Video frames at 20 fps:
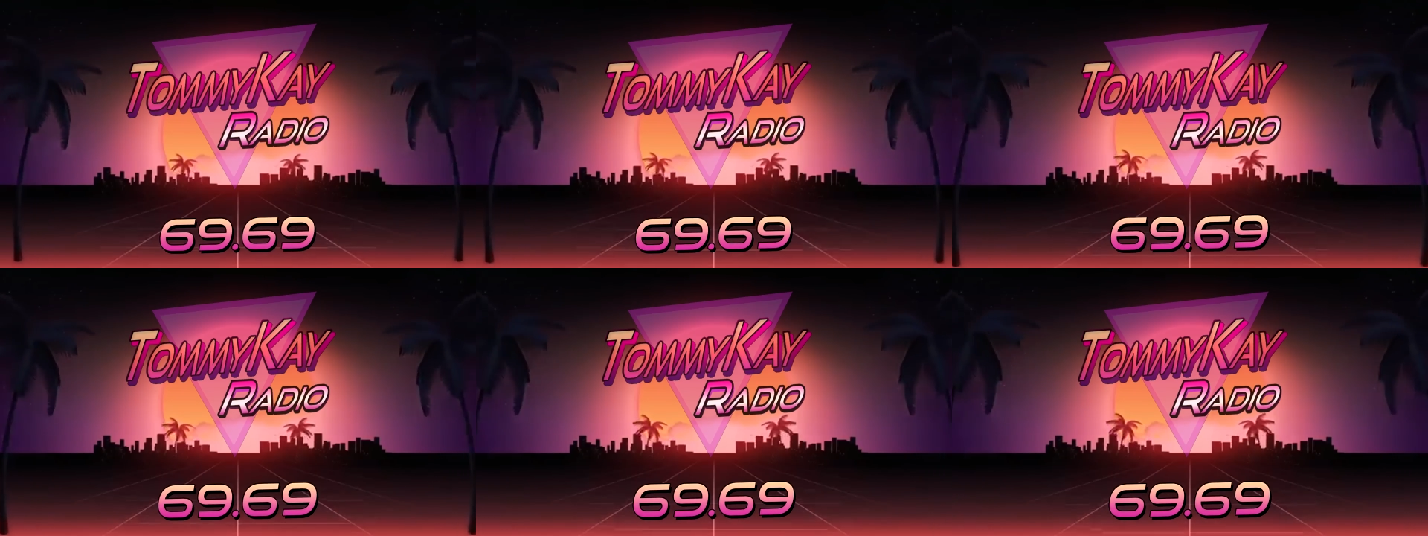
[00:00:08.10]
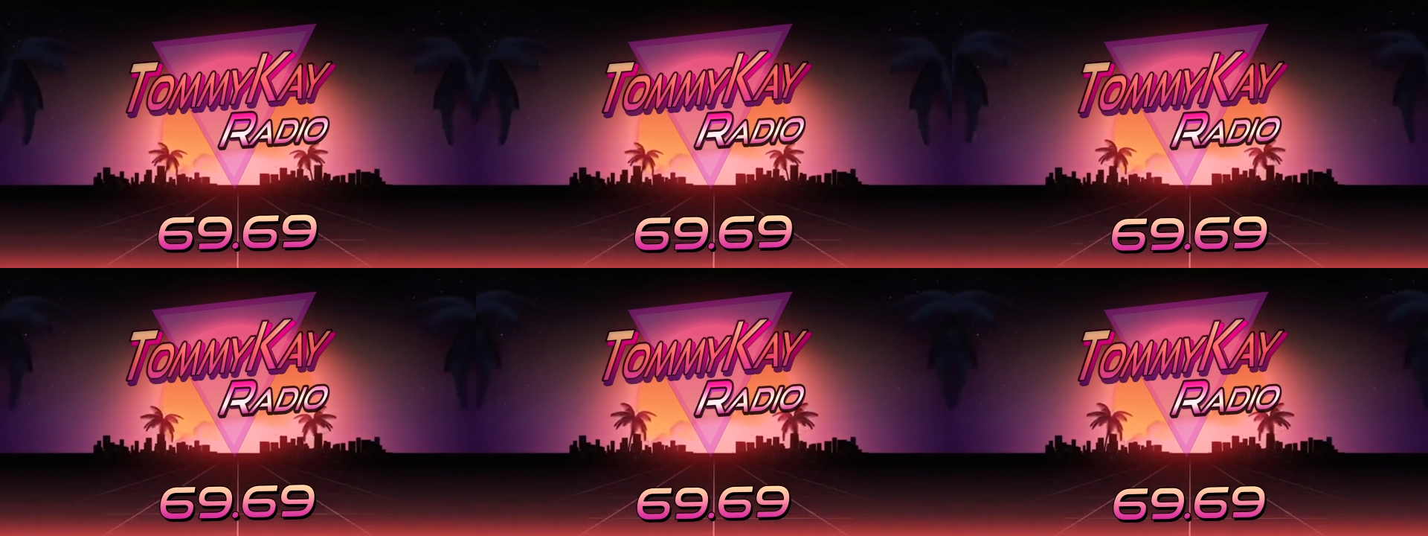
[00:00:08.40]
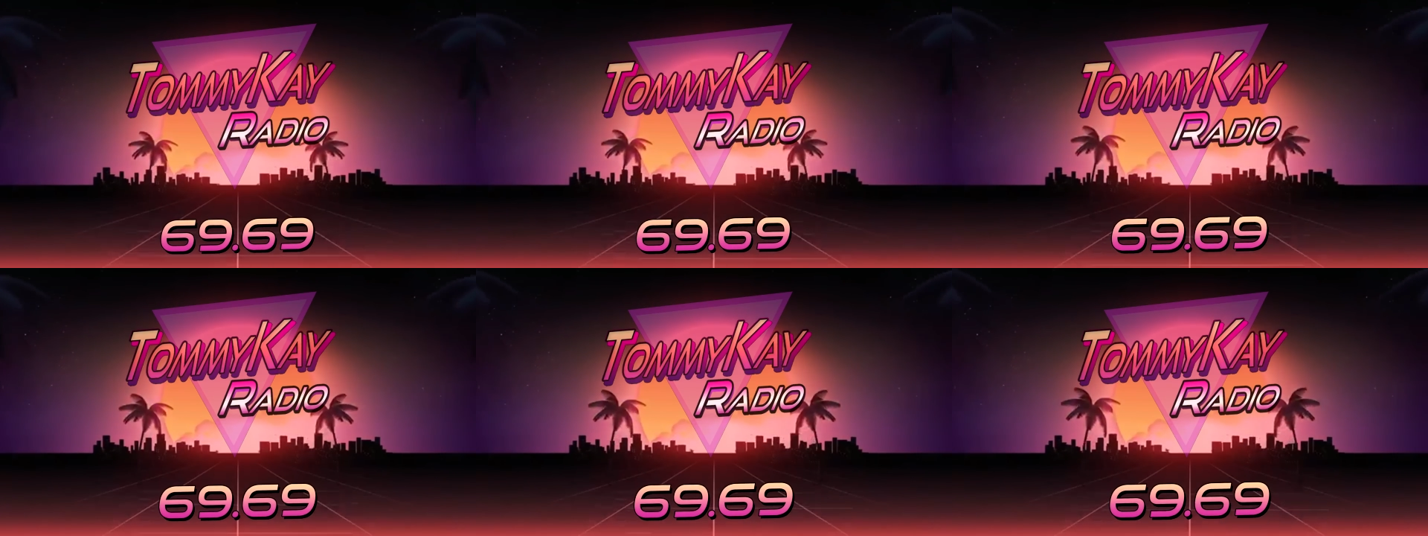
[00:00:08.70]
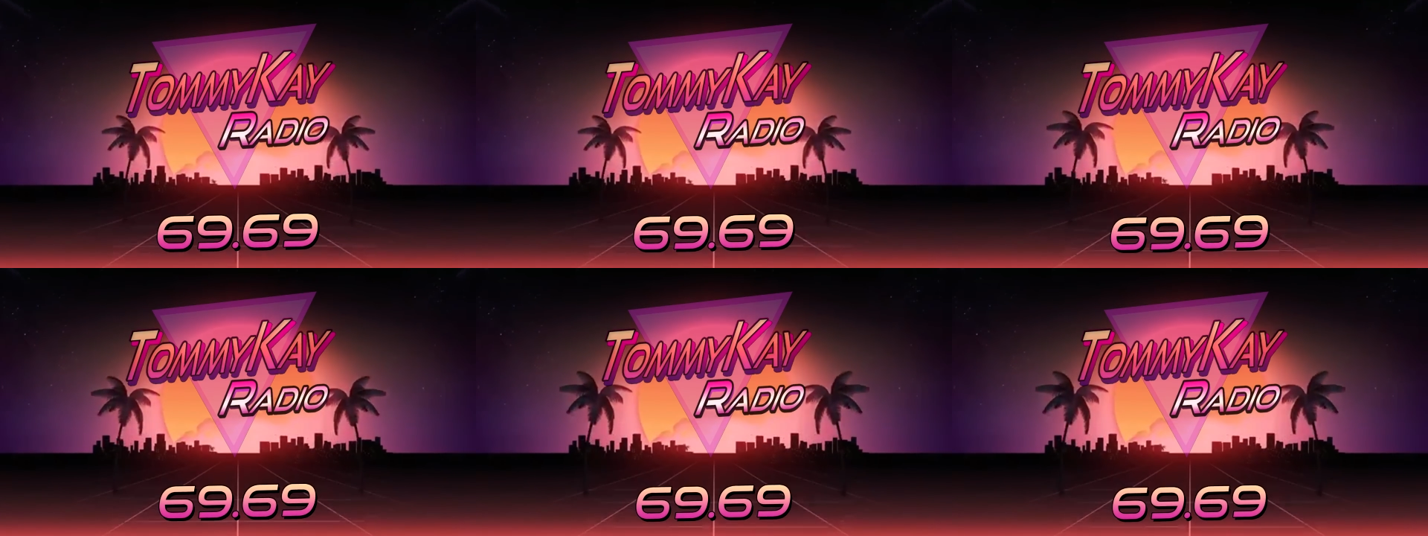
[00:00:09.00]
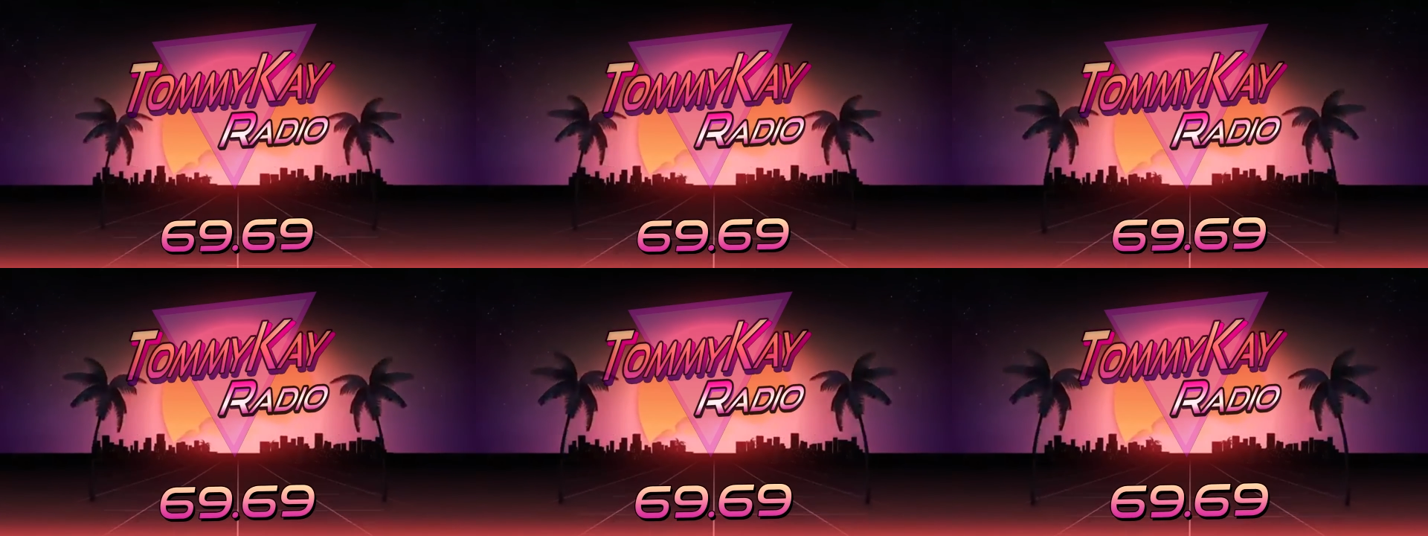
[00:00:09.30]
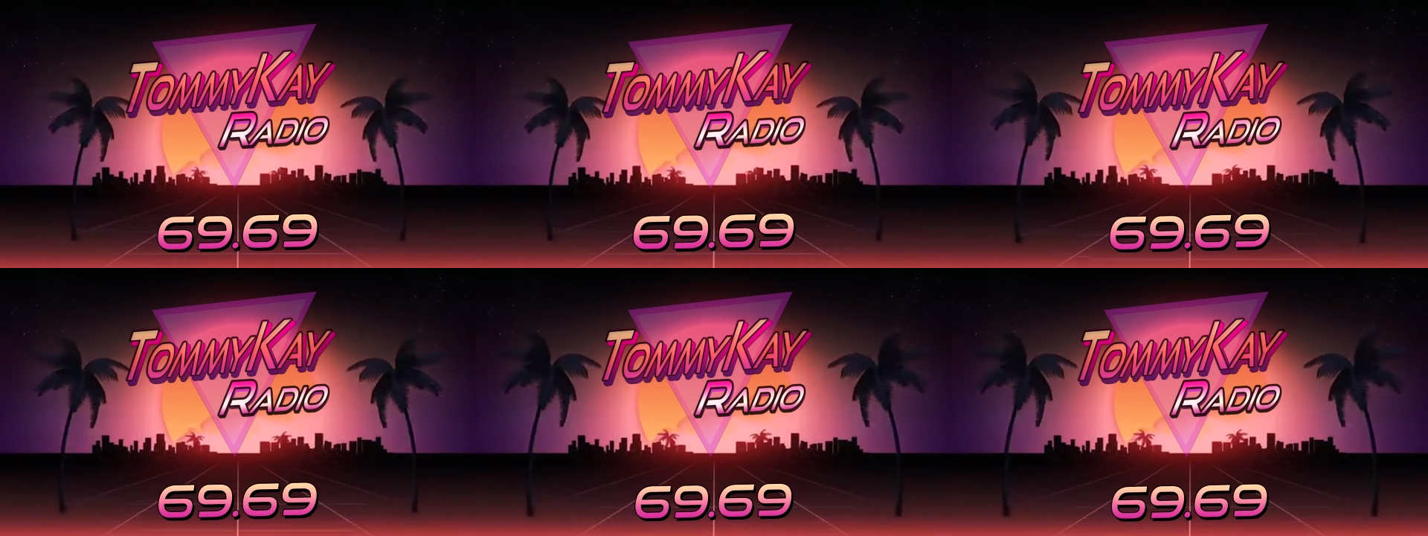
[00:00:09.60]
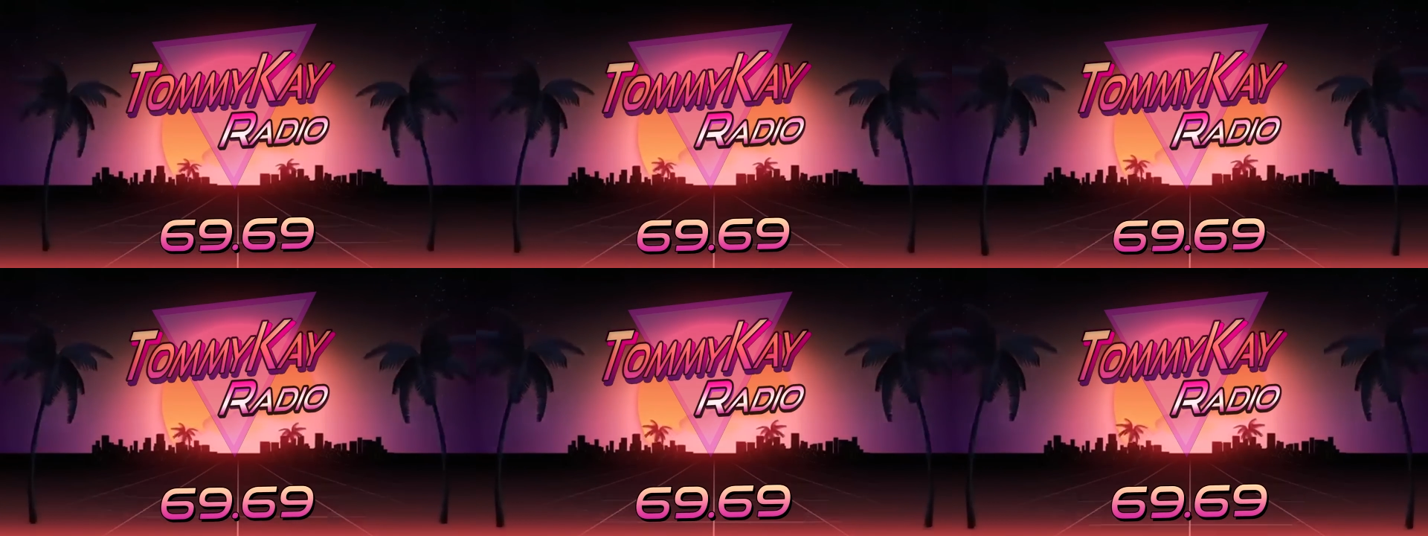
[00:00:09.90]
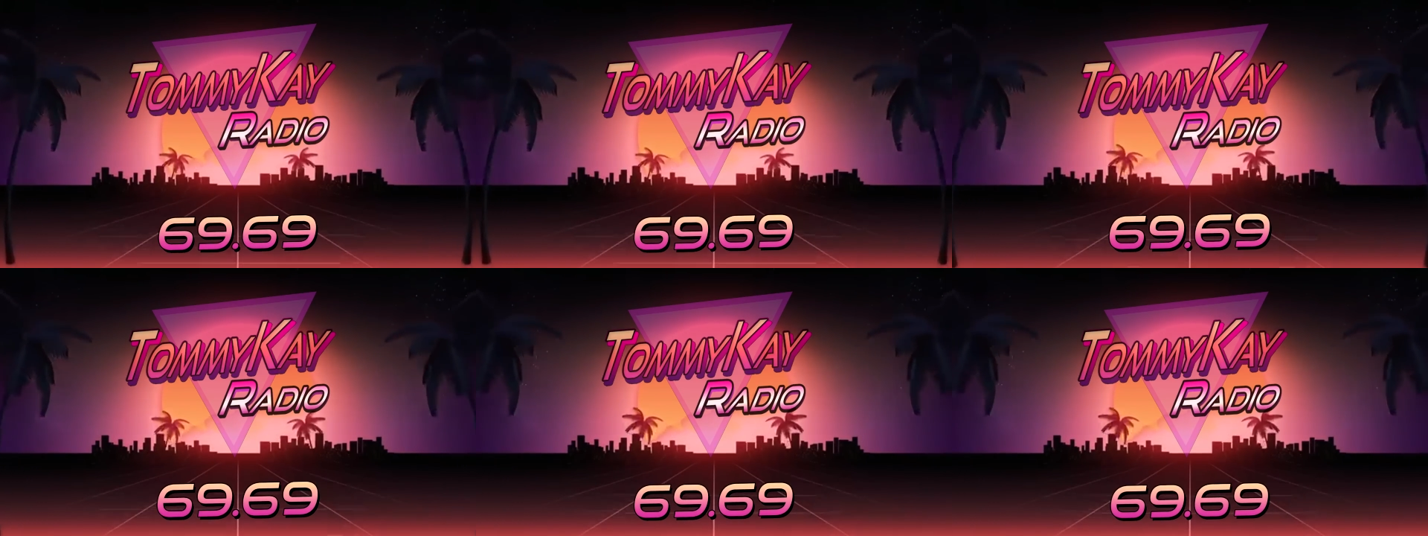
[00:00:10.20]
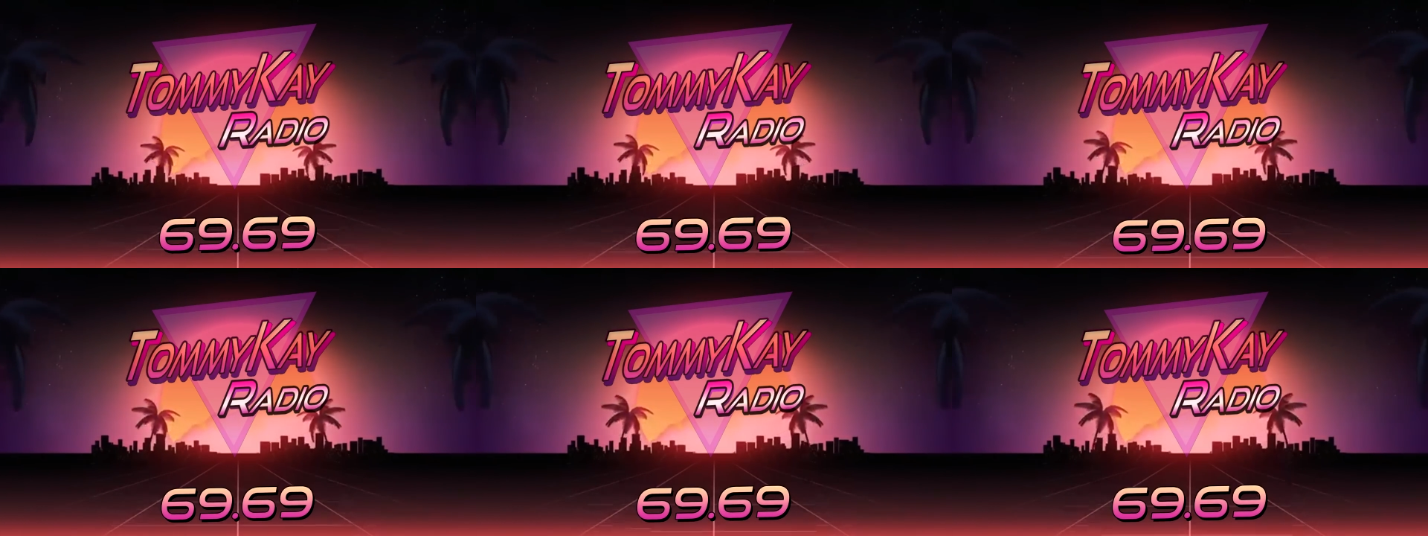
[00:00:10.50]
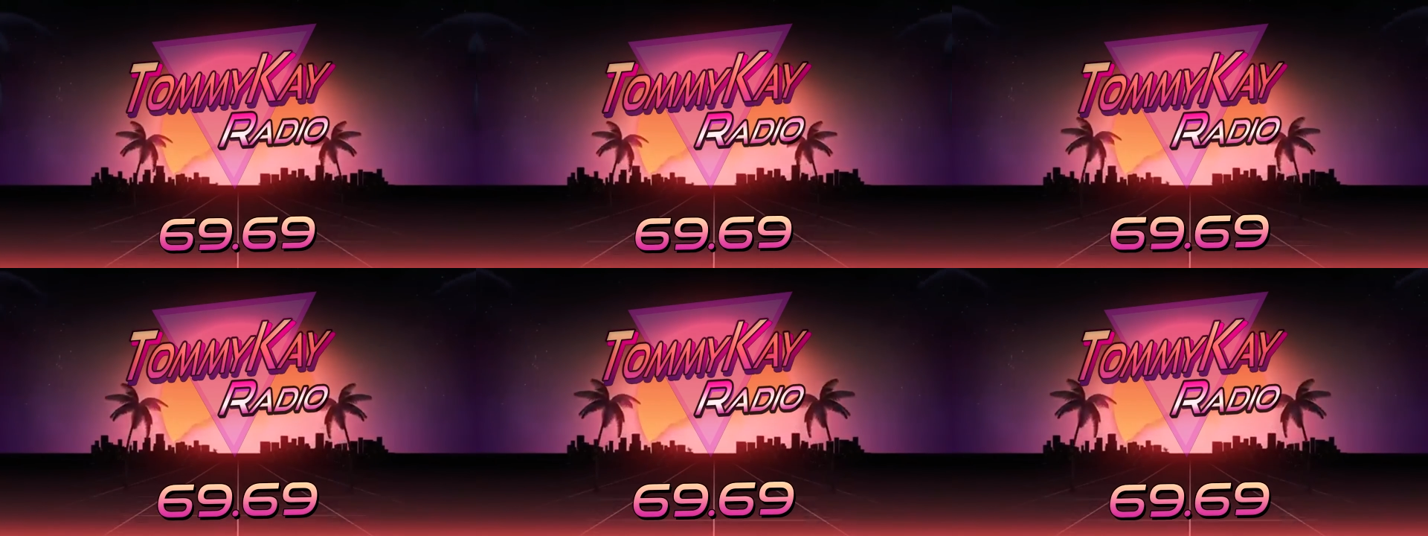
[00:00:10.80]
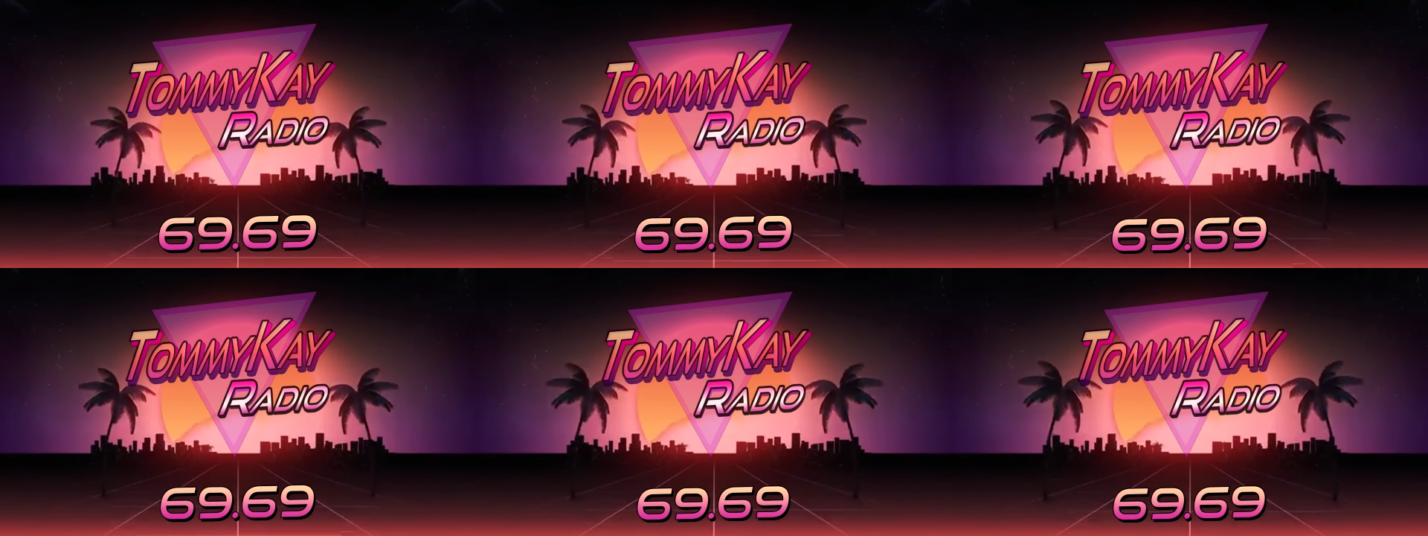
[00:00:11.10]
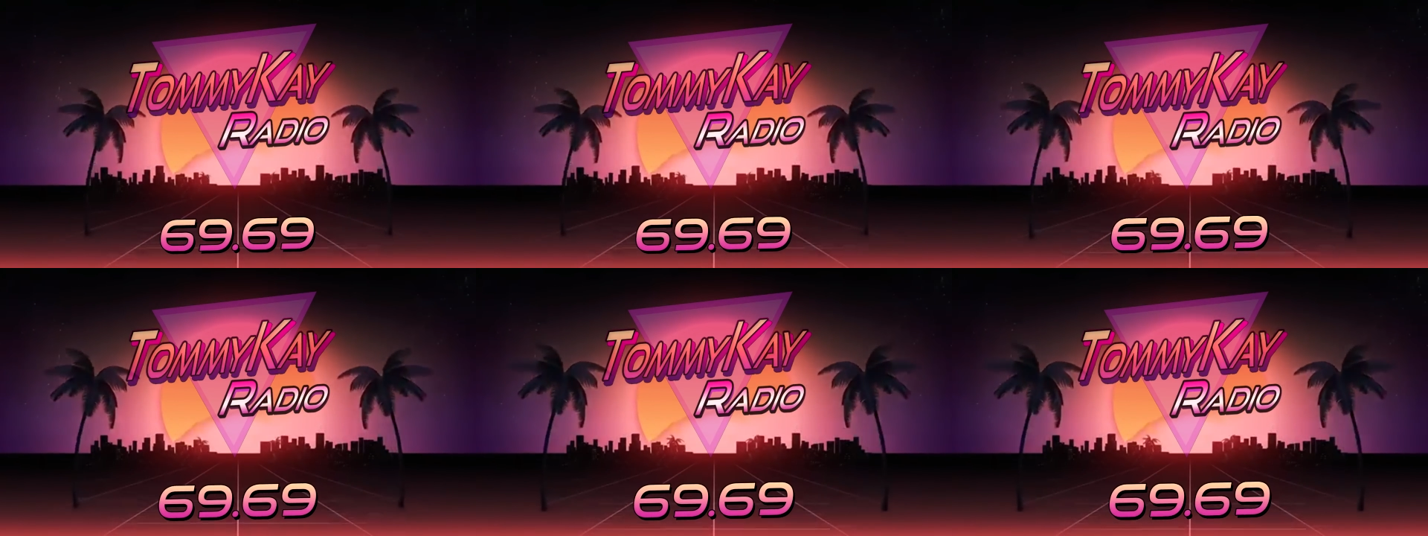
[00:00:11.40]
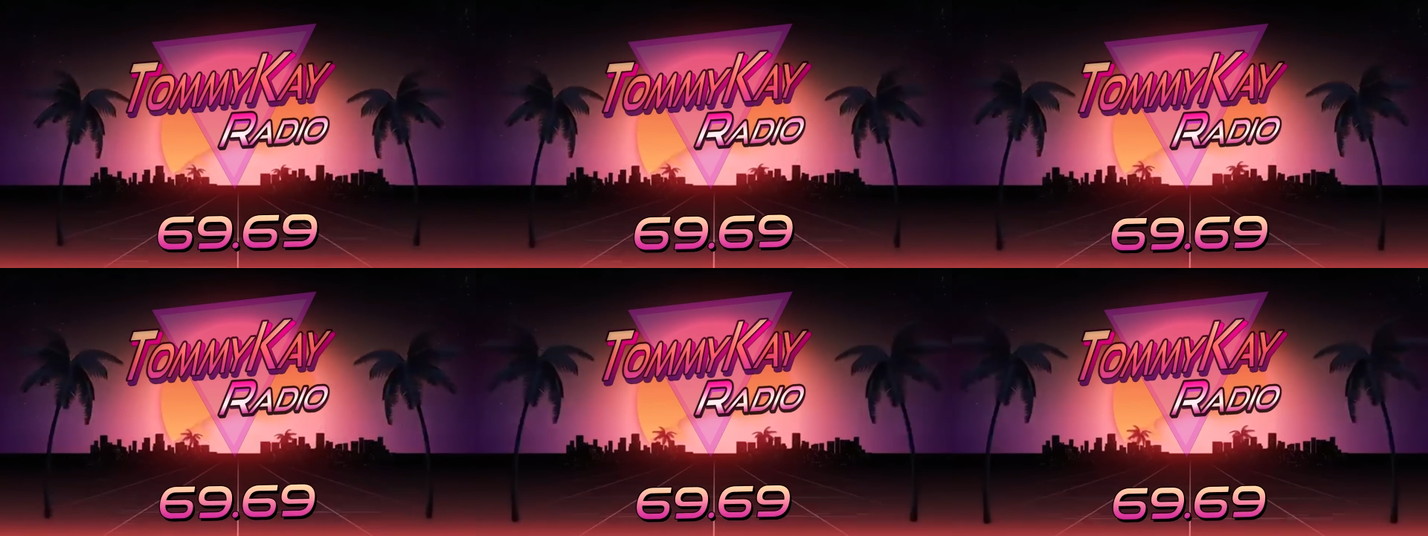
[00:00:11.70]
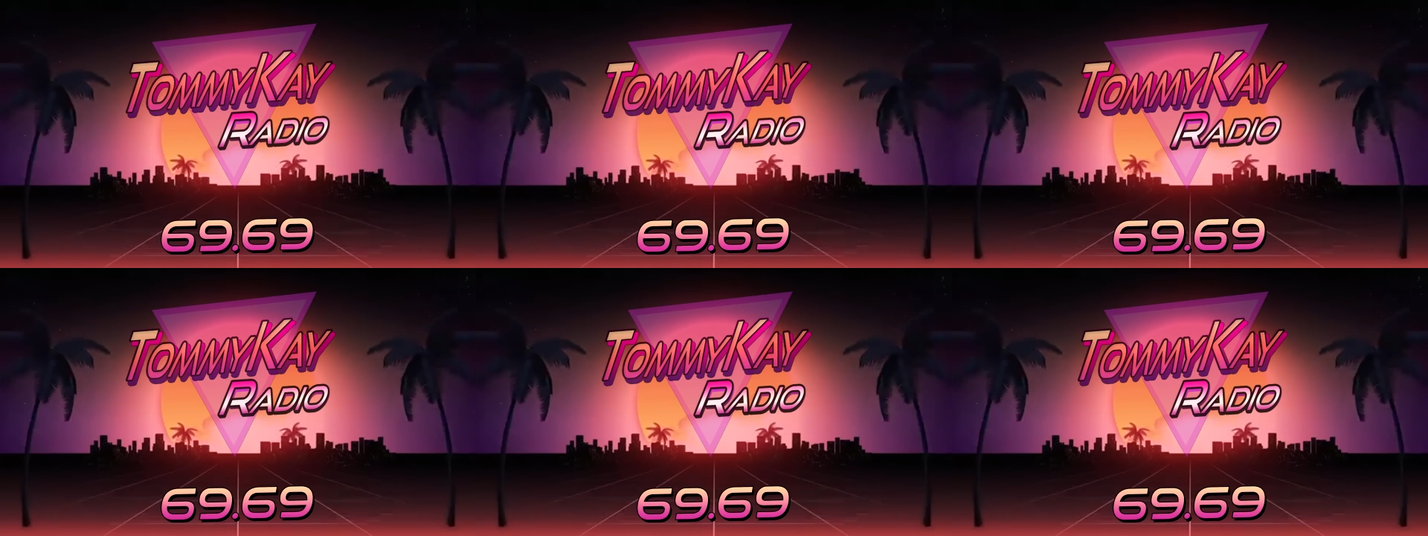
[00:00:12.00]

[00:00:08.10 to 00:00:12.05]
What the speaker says: [unreadable: no face in view]